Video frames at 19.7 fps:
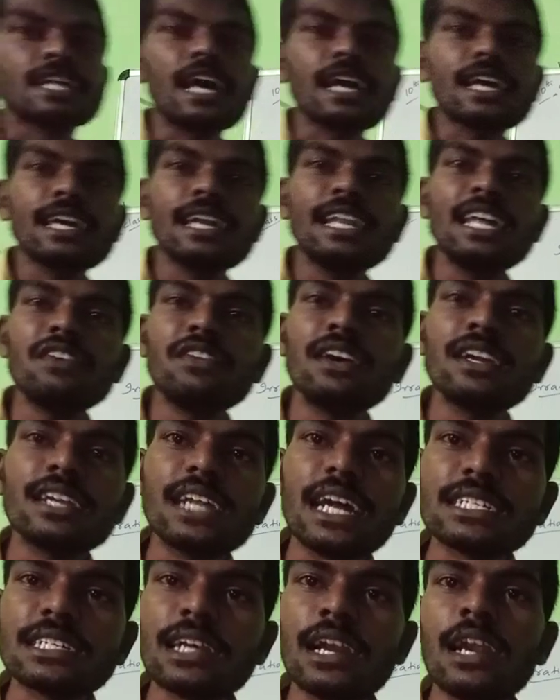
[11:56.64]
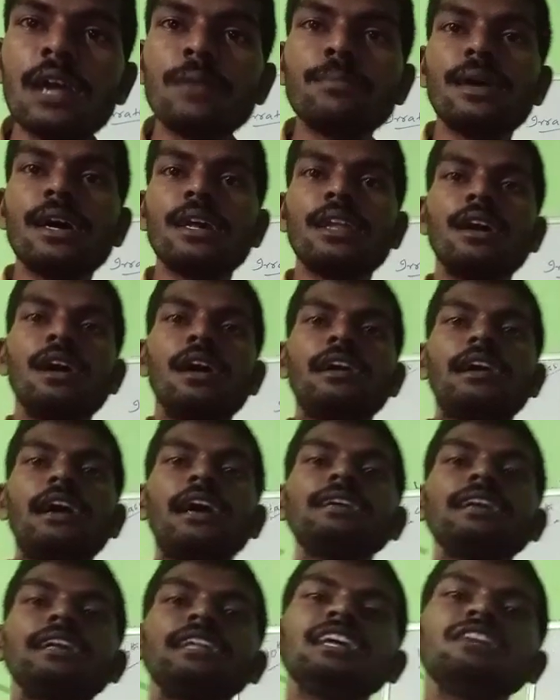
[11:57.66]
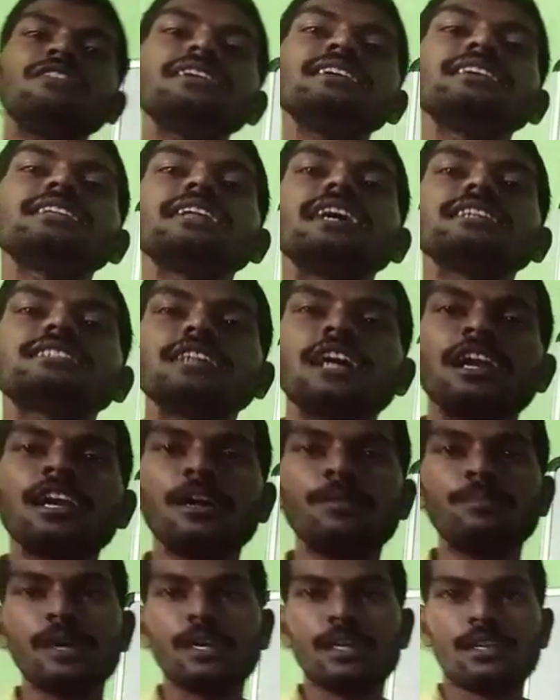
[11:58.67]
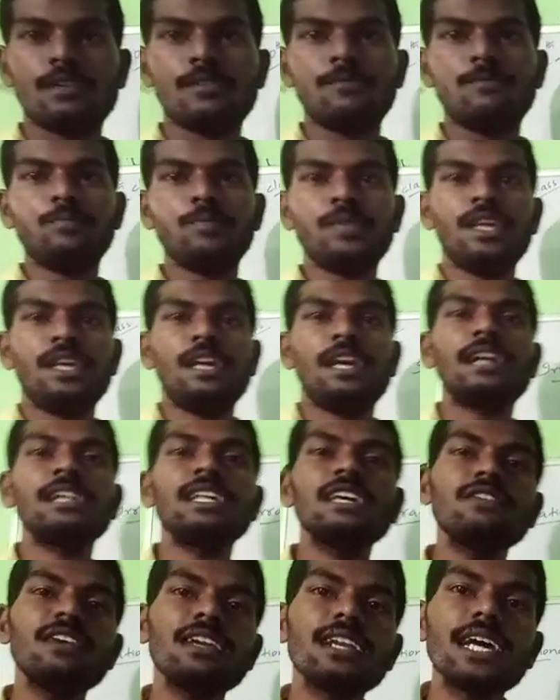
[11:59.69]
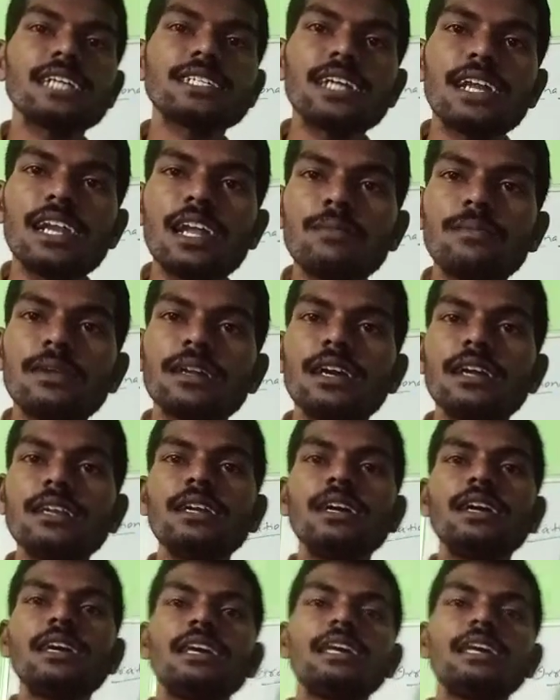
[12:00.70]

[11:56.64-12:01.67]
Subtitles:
take any one rational number and any one irrational number. Any one rational number and